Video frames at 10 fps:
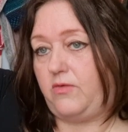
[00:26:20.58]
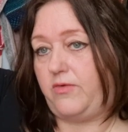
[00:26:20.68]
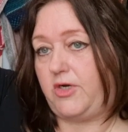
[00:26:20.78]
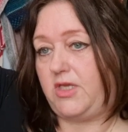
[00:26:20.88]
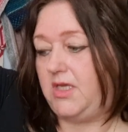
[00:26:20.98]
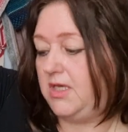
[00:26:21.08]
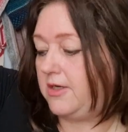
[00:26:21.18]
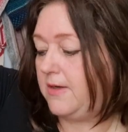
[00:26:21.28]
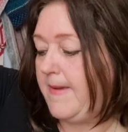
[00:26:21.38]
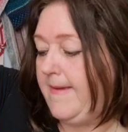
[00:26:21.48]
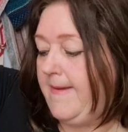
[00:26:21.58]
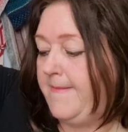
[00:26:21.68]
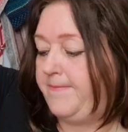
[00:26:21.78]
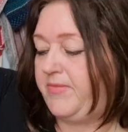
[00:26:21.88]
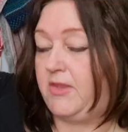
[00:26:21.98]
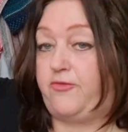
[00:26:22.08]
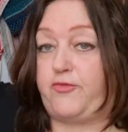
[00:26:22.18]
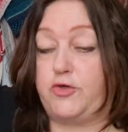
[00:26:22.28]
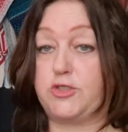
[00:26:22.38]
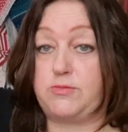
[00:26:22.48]
over a year. The
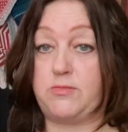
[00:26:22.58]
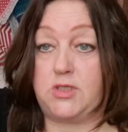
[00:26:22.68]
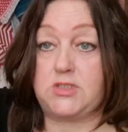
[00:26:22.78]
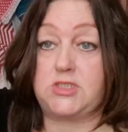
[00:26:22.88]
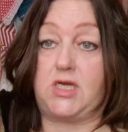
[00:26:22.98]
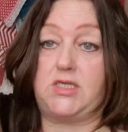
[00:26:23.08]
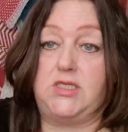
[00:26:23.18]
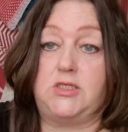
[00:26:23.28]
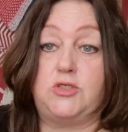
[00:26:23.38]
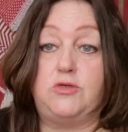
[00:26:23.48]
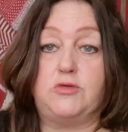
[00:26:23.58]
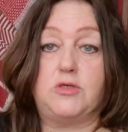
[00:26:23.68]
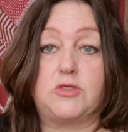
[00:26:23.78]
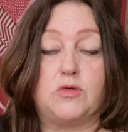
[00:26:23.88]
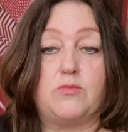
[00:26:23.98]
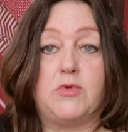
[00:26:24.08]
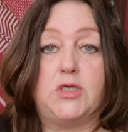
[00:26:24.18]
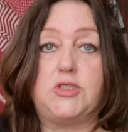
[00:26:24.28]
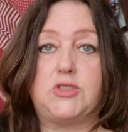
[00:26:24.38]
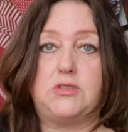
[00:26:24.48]
first month I didn't do so
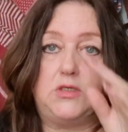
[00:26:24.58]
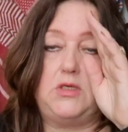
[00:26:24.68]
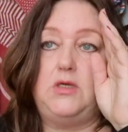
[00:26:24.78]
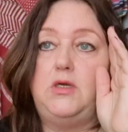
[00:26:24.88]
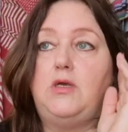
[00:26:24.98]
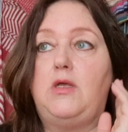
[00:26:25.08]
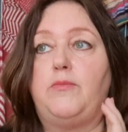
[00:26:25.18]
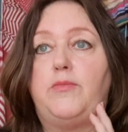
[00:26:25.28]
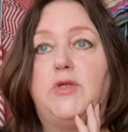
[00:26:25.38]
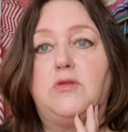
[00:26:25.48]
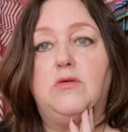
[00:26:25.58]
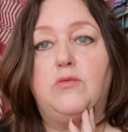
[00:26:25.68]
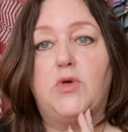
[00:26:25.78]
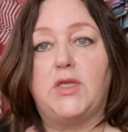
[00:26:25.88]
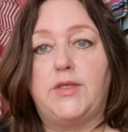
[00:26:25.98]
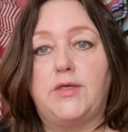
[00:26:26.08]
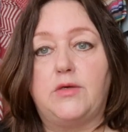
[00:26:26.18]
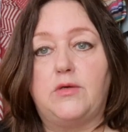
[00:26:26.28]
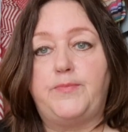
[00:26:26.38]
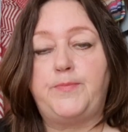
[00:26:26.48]
much, but when
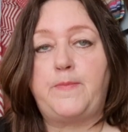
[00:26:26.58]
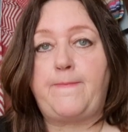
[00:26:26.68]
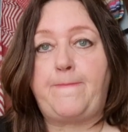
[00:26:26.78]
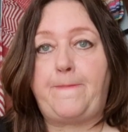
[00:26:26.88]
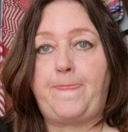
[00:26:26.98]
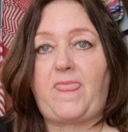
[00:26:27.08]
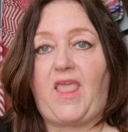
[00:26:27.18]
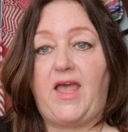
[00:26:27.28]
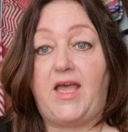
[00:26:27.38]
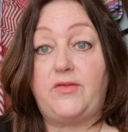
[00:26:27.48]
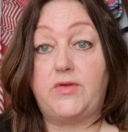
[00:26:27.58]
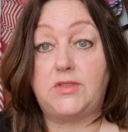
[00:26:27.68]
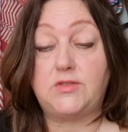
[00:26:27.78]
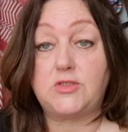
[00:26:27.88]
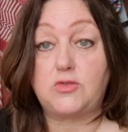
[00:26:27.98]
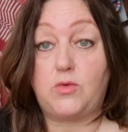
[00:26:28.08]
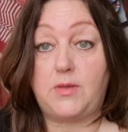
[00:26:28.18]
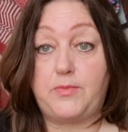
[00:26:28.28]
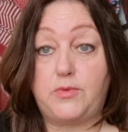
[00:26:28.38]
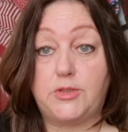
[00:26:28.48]
the Advent
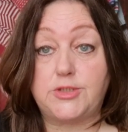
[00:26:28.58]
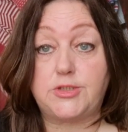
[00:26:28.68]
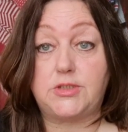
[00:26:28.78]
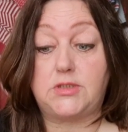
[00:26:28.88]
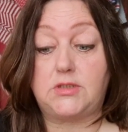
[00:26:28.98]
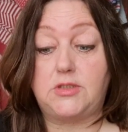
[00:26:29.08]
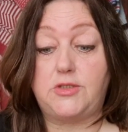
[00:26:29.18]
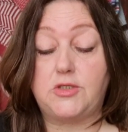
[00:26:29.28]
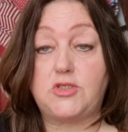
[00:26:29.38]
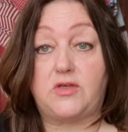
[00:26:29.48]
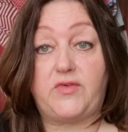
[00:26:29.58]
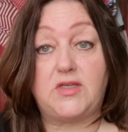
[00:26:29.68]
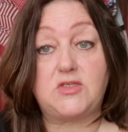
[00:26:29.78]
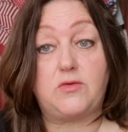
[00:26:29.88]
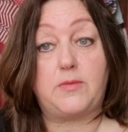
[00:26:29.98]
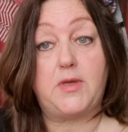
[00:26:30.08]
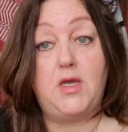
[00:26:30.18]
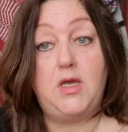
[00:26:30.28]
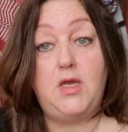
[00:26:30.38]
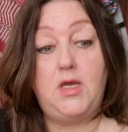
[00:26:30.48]
swap was, the Dutch Advent swap
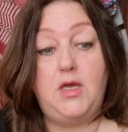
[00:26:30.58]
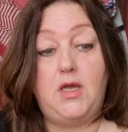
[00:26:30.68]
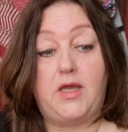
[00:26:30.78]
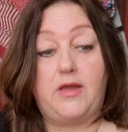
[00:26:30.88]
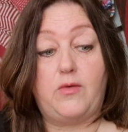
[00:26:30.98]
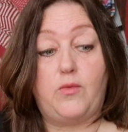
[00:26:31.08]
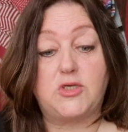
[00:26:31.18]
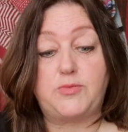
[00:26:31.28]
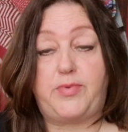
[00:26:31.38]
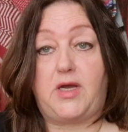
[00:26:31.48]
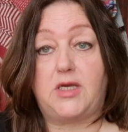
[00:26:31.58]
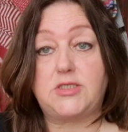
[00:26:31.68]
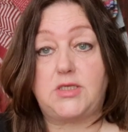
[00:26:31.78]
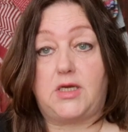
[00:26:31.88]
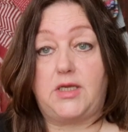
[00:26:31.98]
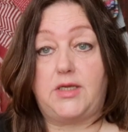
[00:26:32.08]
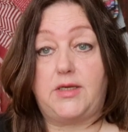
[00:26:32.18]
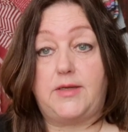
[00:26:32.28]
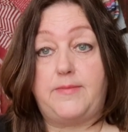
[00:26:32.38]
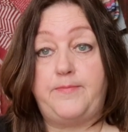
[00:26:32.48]
was passed,
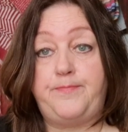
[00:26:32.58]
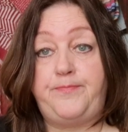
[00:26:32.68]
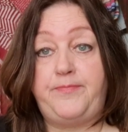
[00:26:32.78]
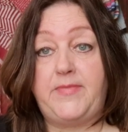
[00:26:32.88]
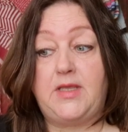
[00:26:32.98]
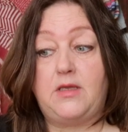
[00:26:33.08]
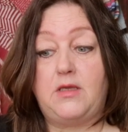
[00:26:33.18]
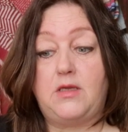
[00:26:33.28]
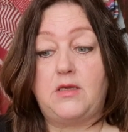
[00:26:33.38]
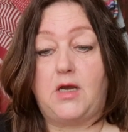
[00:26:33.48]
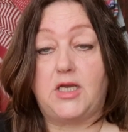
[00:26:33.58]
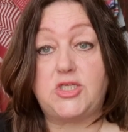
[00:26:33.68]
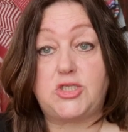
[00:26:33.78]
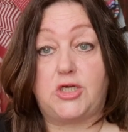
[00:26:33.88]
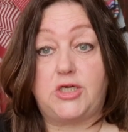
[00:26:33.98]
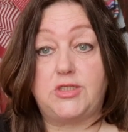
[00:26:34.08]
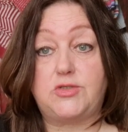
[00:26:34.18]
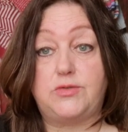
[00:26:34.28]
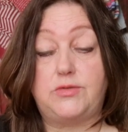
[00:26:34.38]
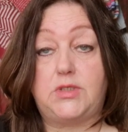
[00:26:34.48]
I started
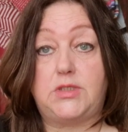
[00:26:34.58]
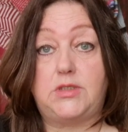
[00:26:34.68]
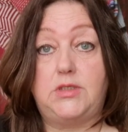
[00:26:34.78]
to